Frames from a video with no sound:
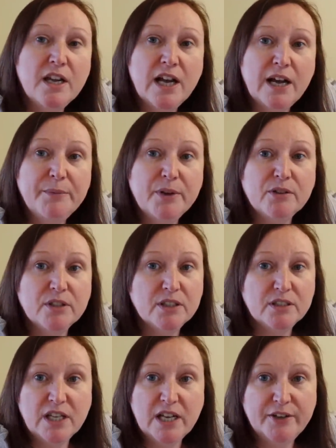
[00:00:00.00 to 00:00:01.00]
I'm not going to
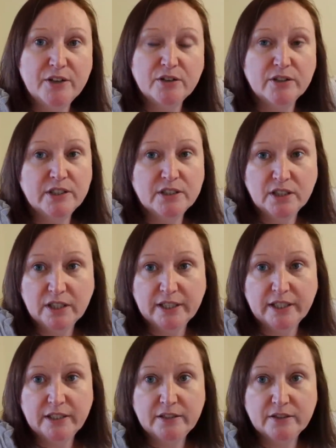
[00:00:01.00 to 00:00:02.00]
start not going to
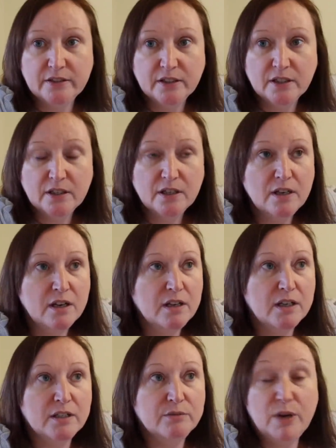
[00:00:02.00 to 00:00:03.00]
Leeds.
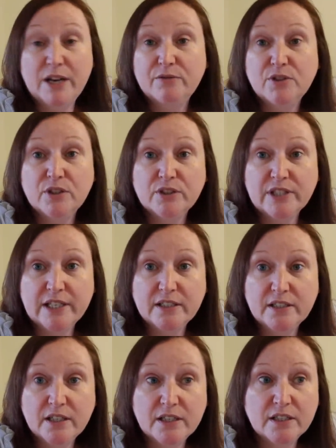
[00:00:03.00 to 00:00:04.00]
White Rose
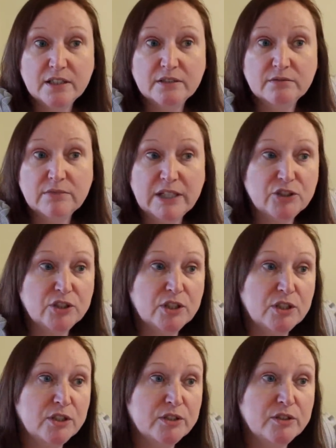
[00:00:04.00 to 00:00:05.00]
Centre, actually
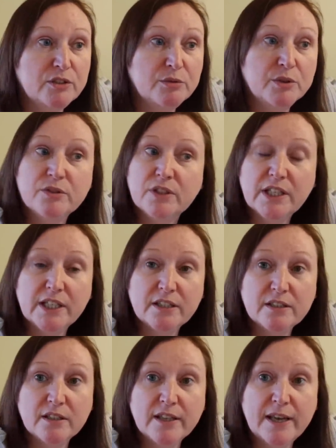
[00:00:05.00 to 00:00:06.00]
closer to us than it is
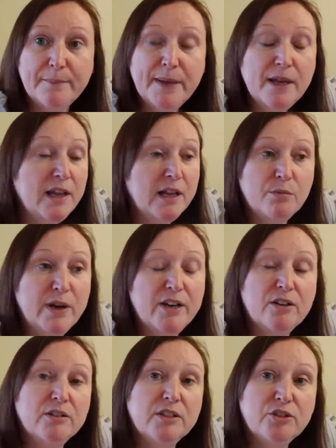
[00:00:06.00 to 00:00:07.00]
to them. We're
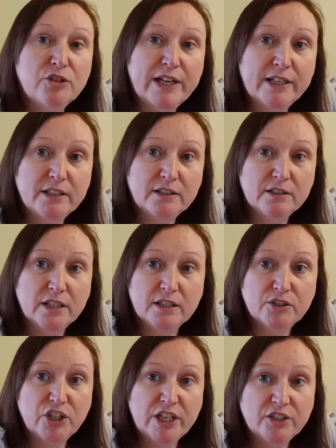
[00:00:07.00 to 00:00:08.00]
not going to try and
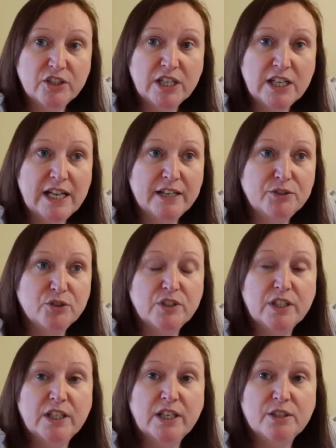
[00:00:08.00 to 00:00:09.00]
change our lives just
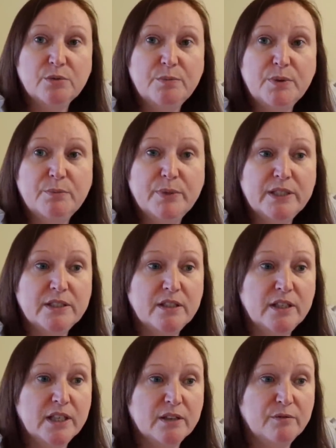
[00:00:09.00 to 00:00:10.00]
in case we bump into
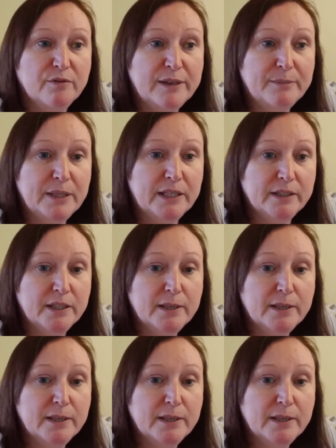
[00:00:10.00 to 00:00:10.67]
the Ingham family.